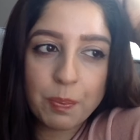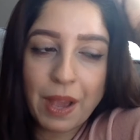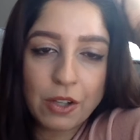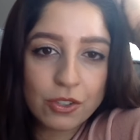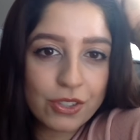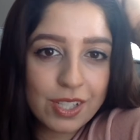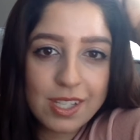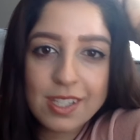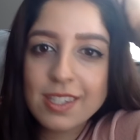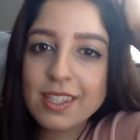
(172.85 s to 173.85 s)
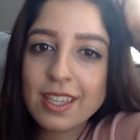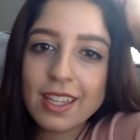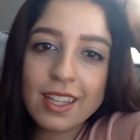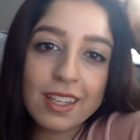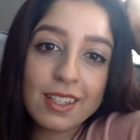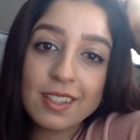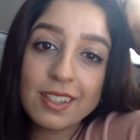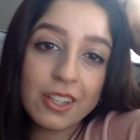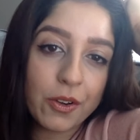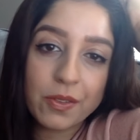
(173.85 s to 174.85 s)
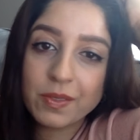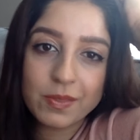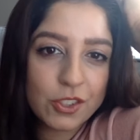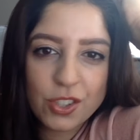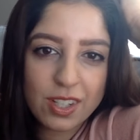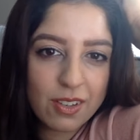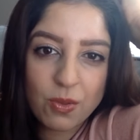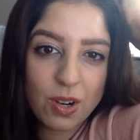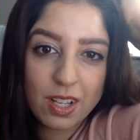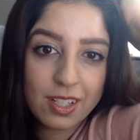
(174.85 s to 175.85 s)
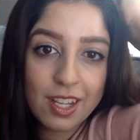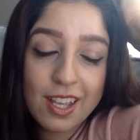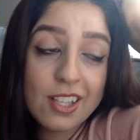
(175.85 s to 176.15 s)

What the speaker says: boundaries and, you know, shouldn't have won.